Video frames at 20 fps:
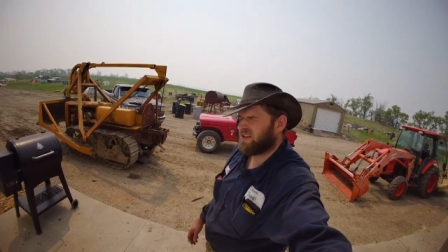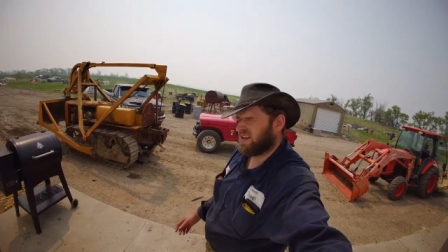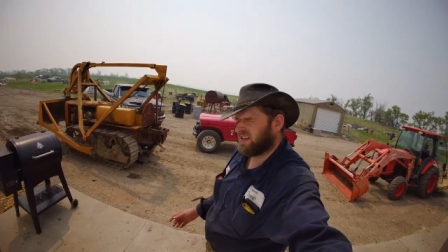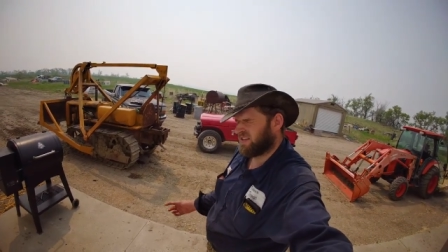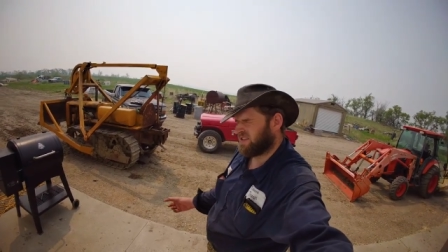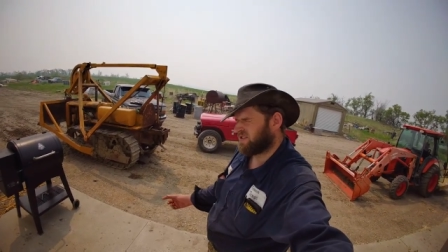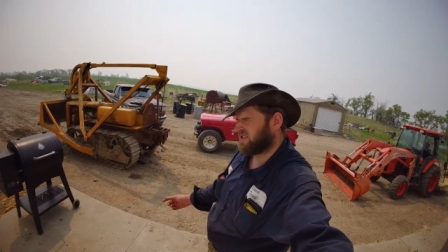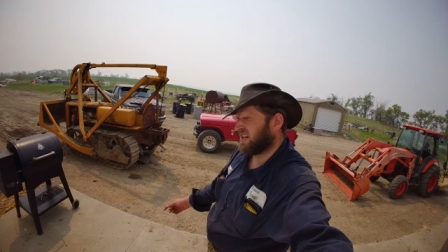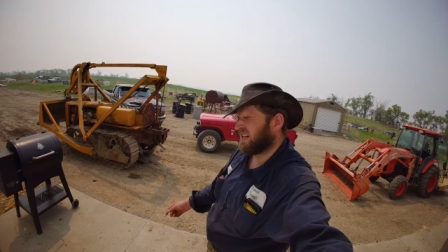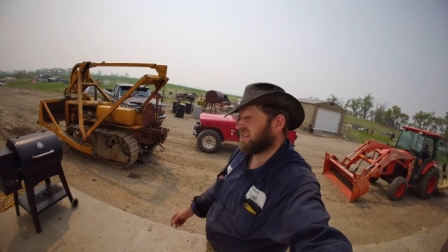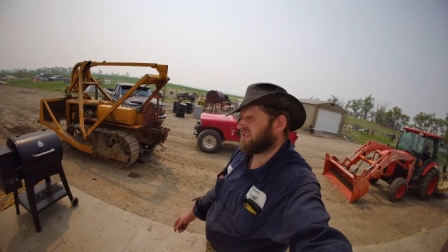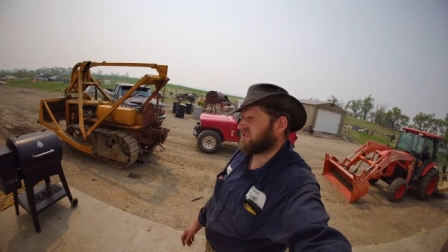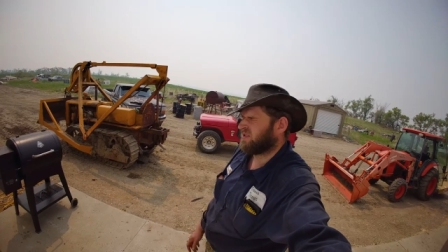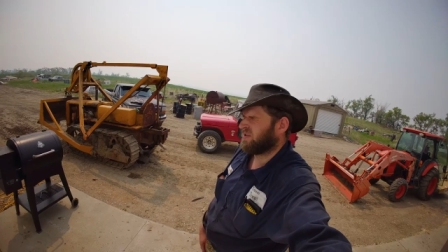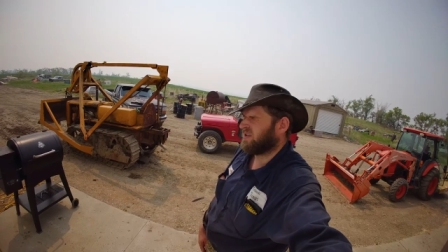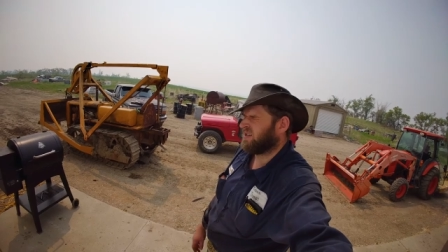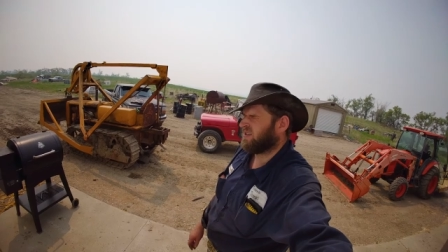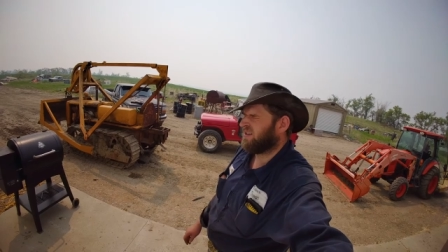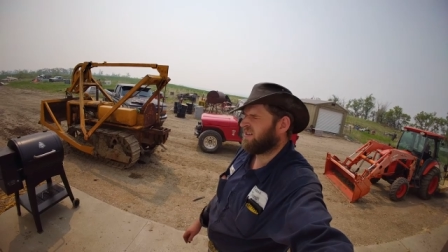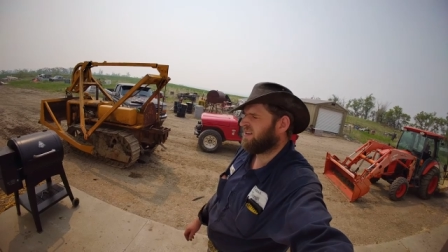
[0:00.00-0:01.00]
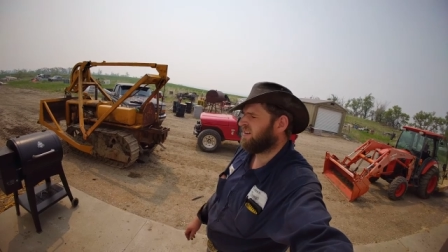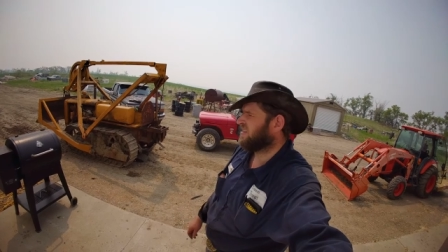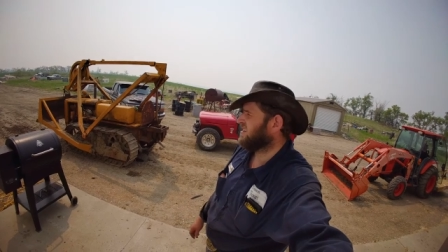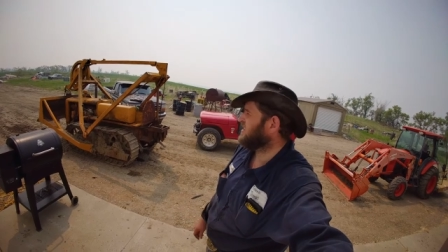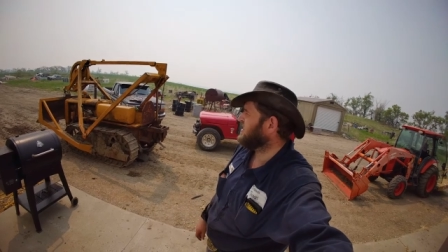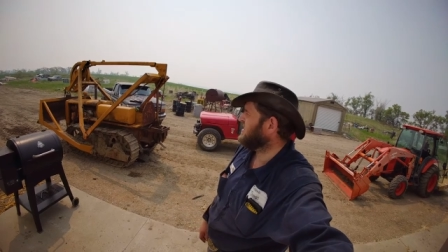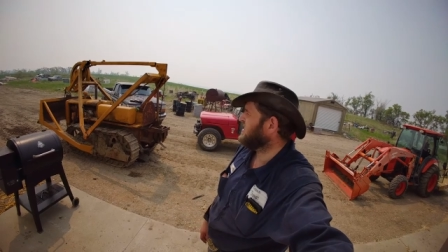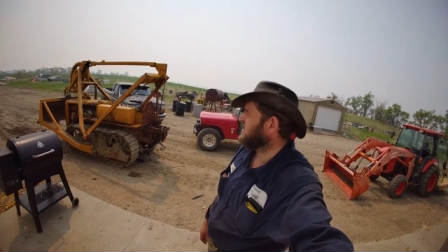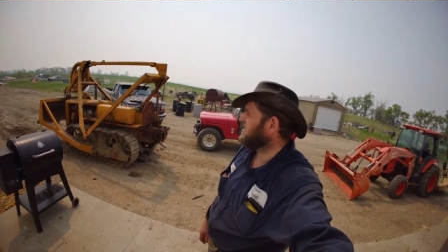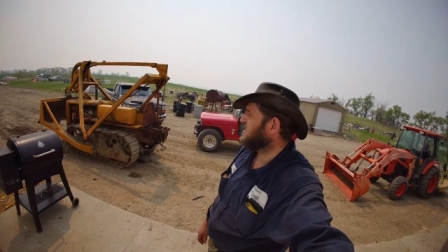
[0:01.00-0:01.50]
drain the trans oil.
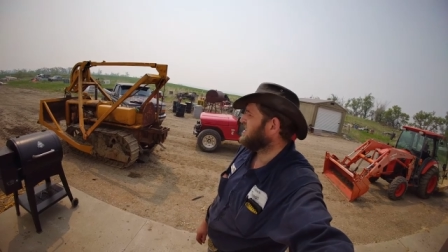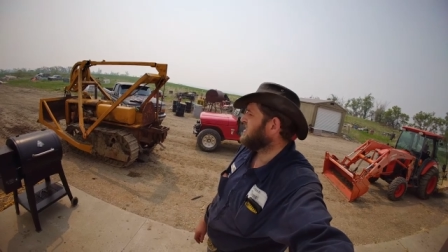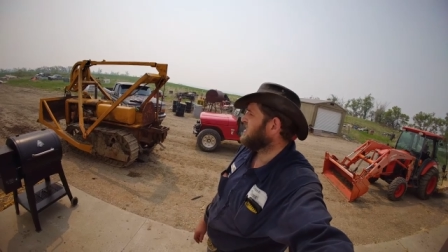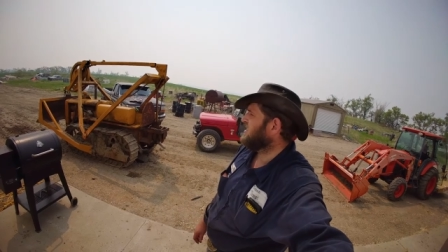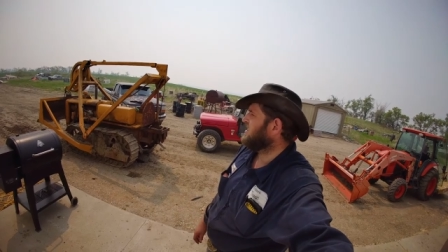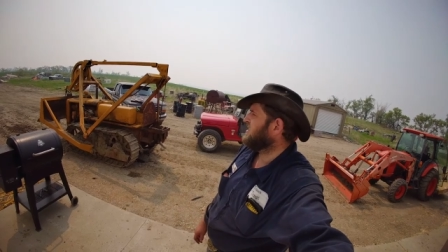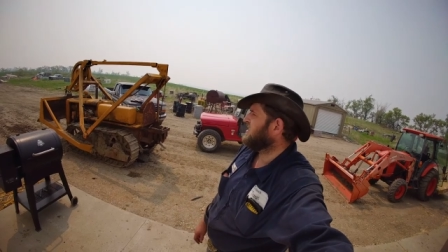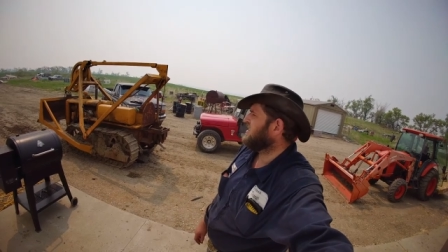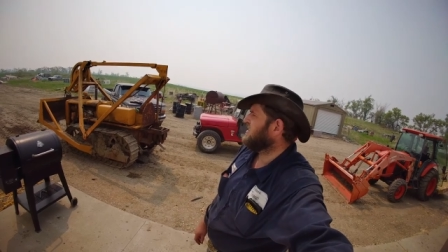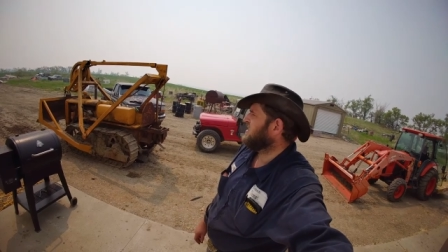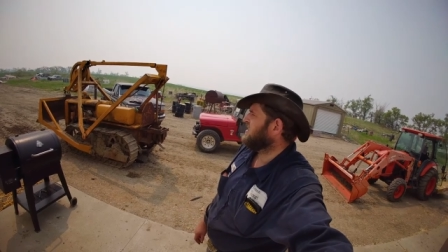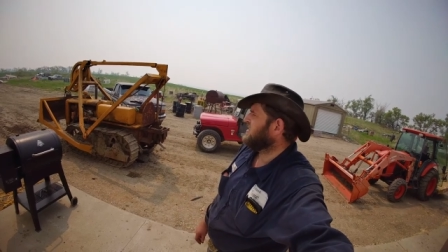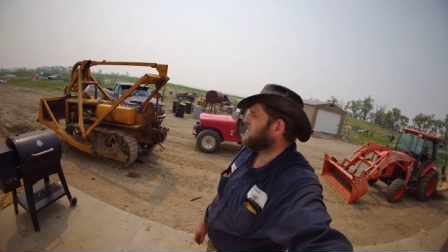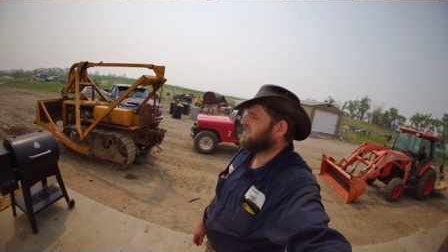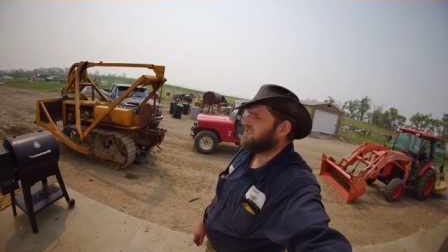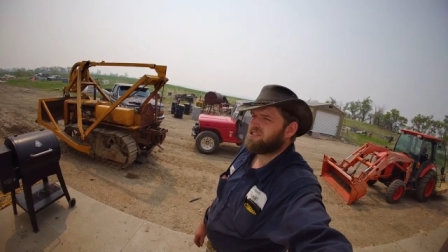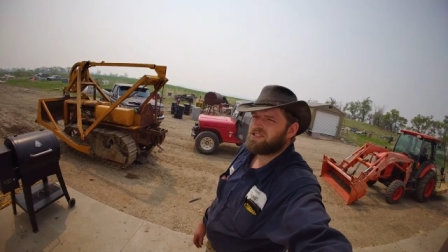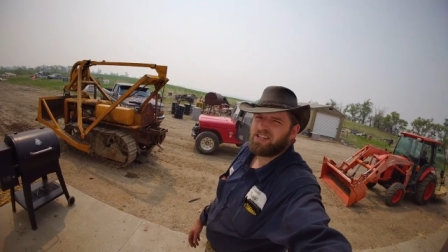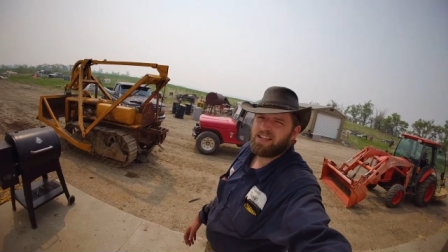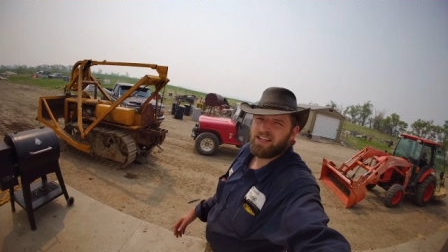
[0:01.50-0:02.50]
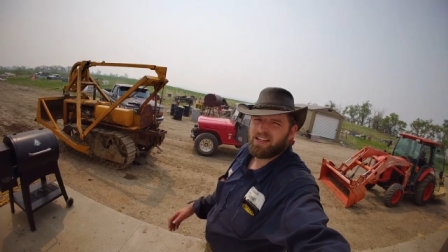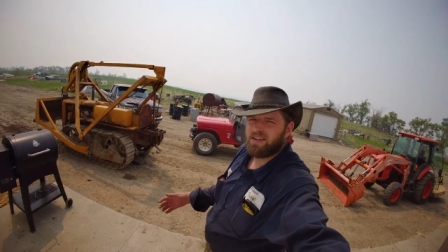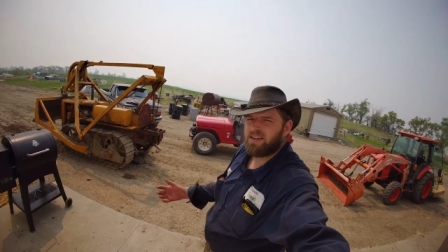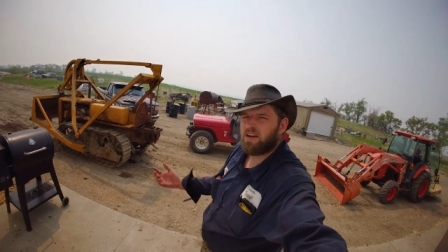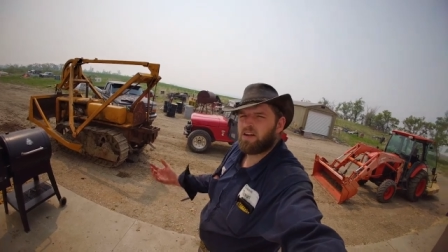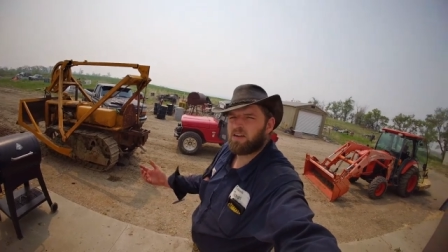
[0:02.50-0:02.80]
Just to get it